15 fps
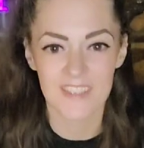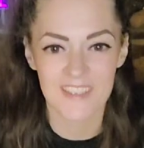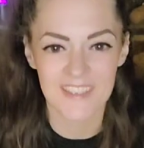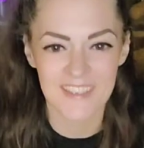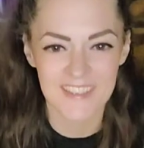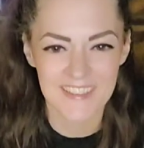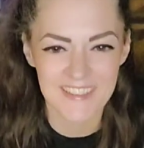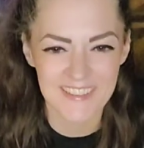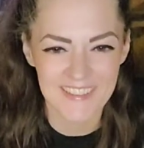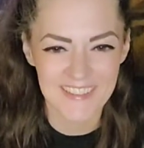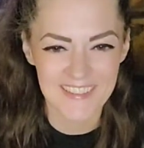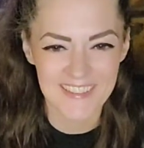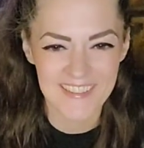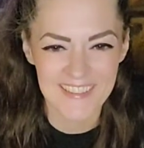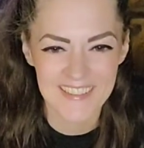
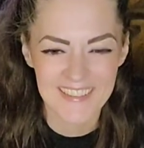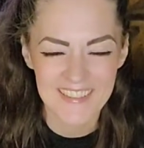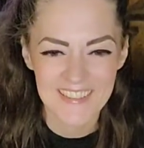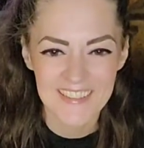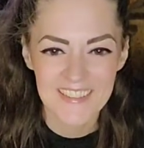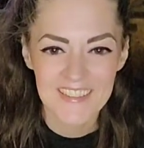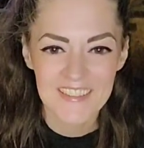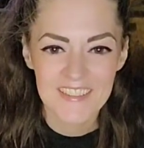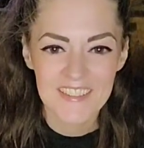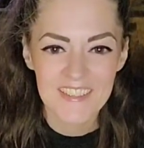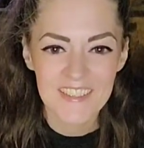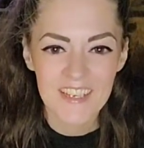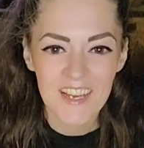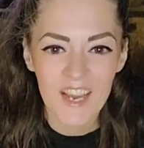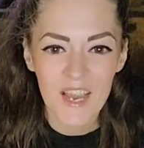I
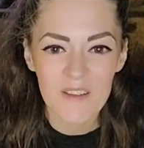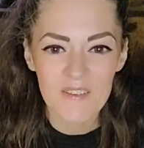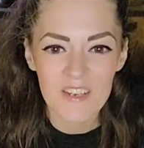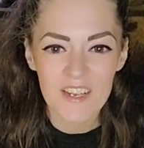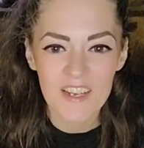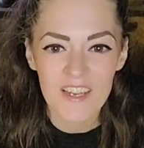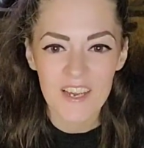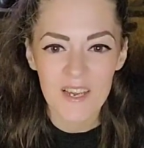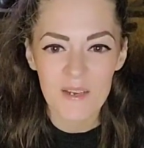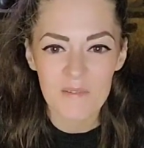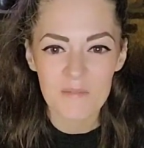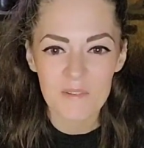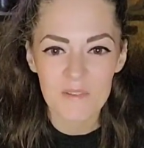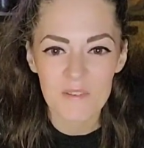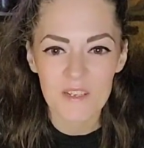mean, I
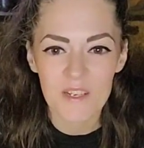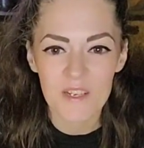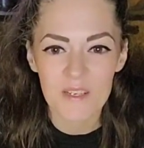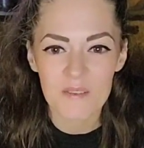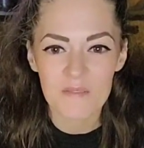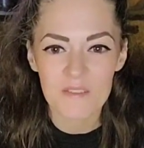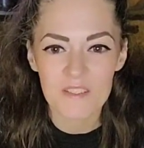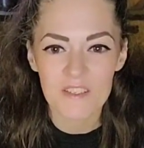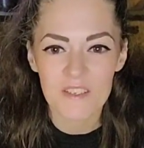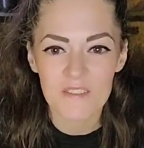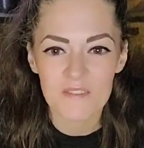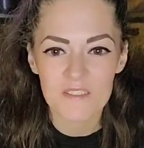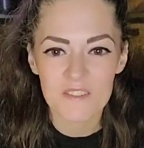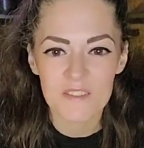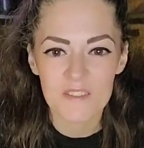have what I'm here.
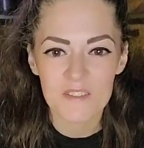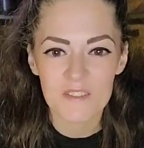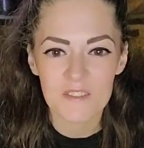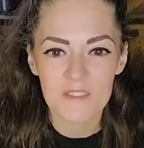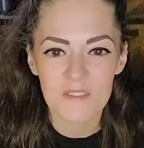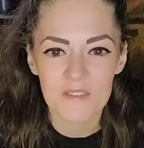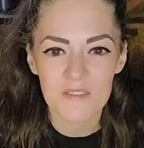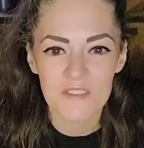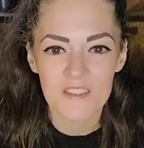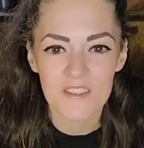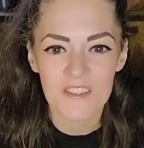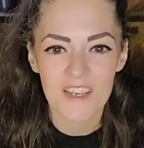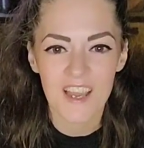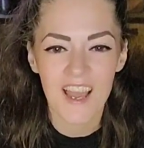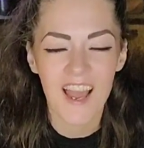I'm
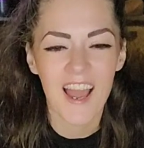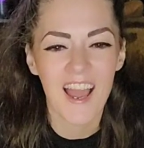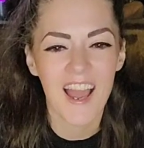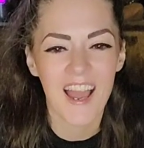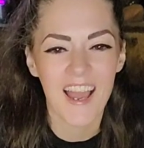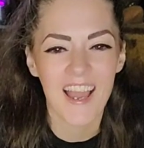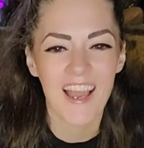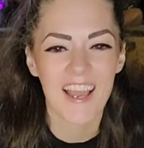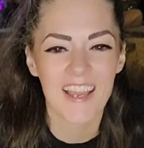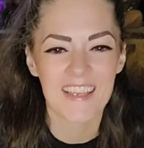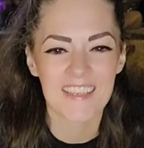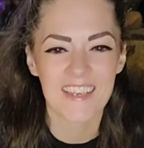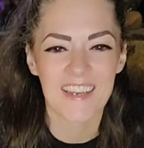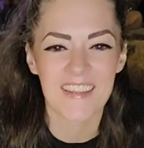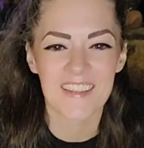
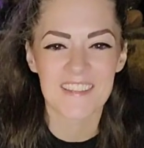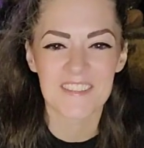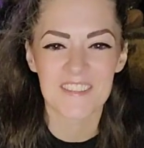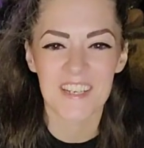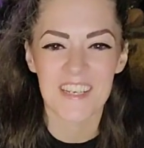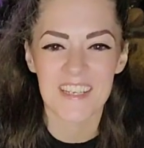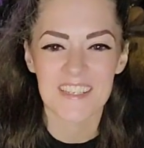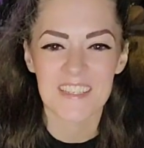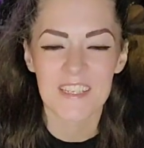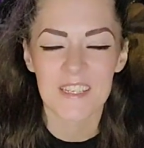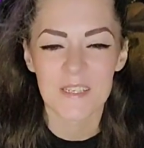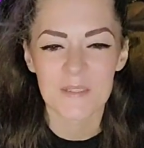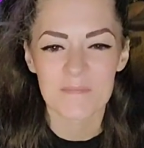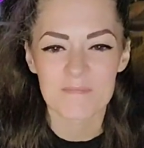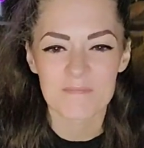thinking. yeah, that's right.
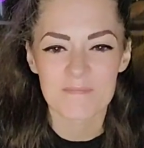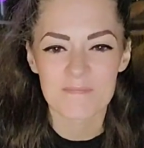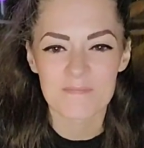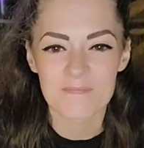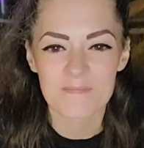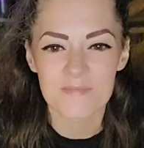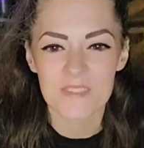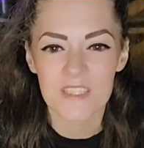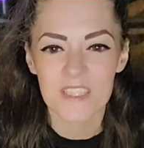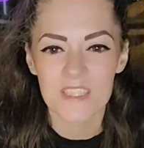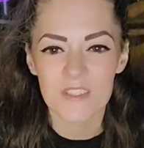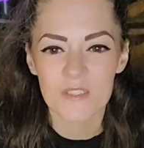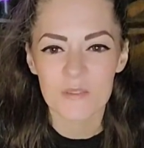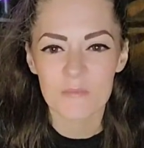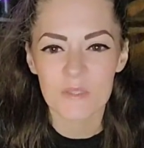Mm.
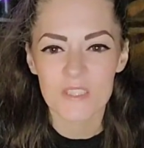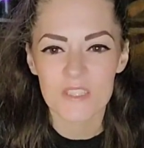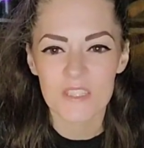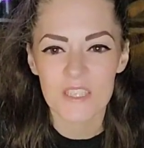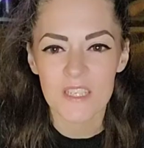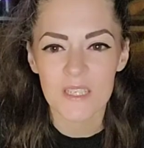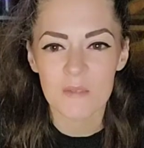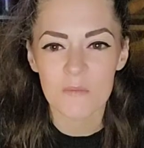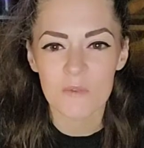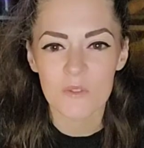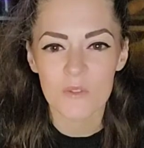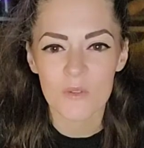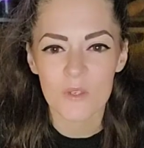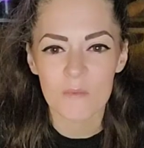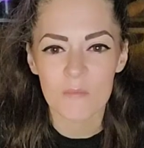Do you repeat the name when
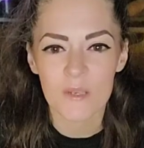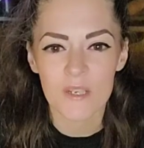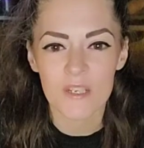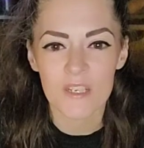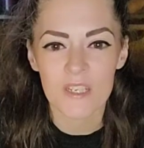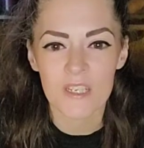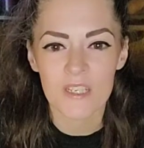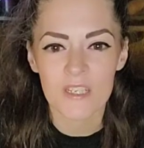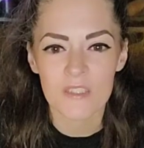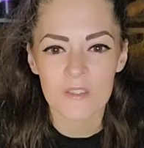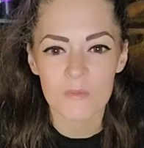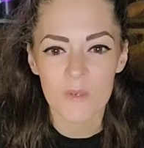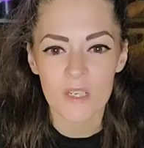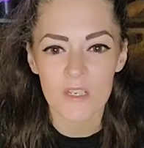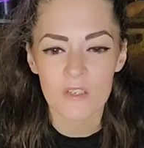you are burying as
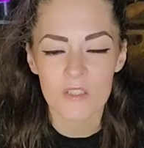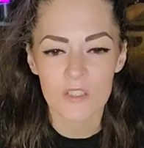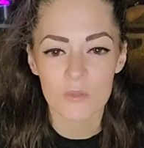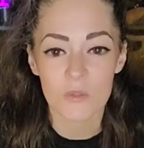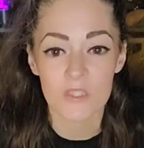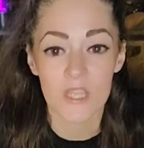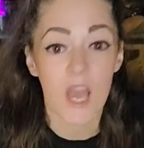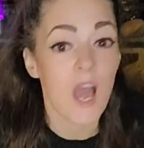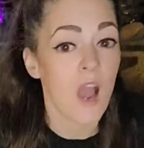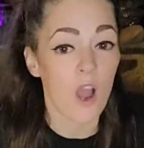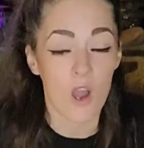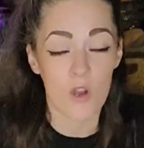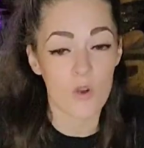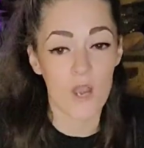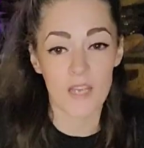well, or just once?
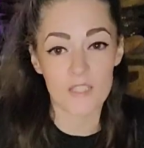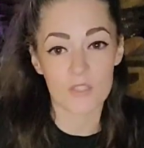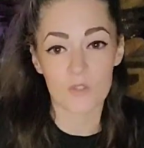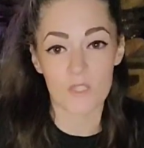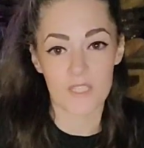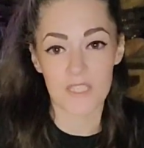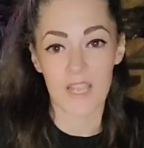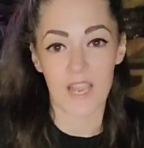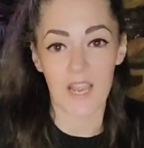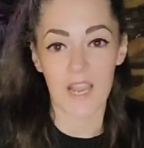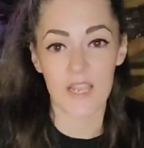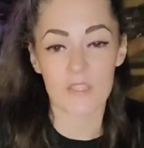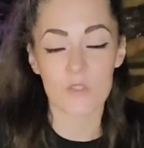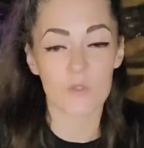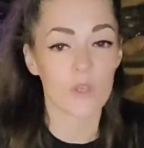Oh, I do it. Yeah,
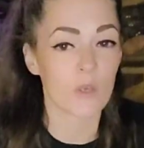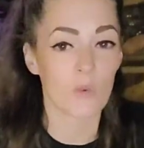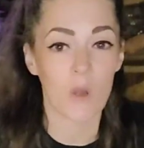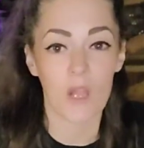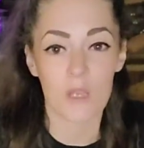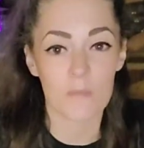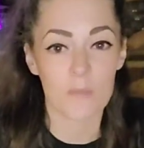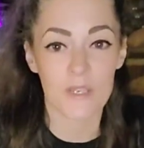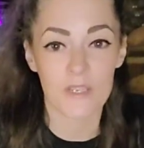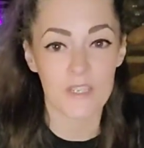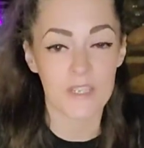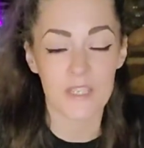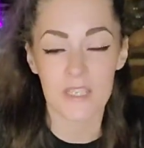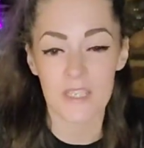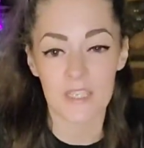I do it while I'm
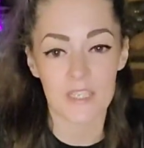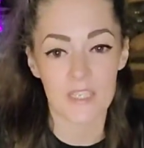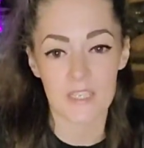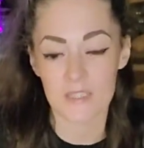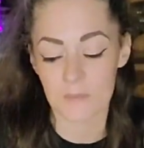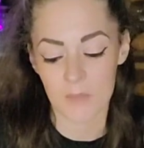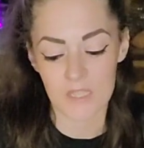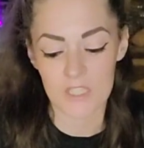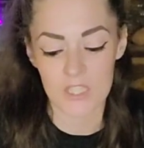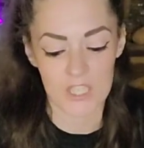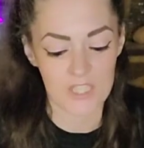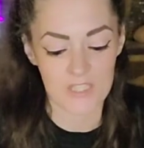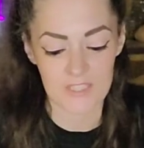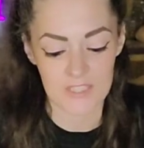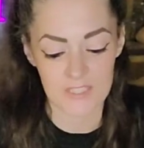burying it. As many
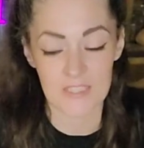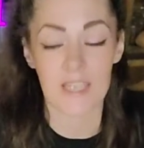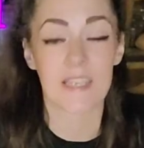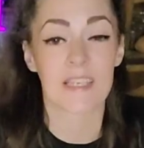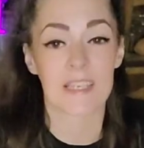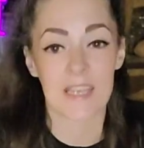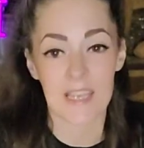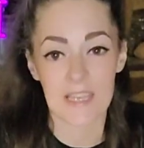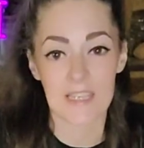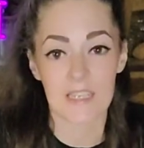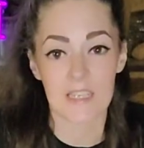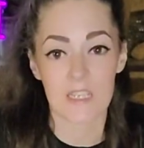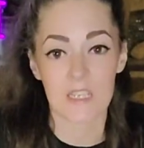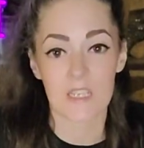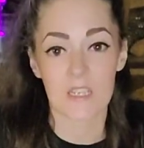chances as I can get,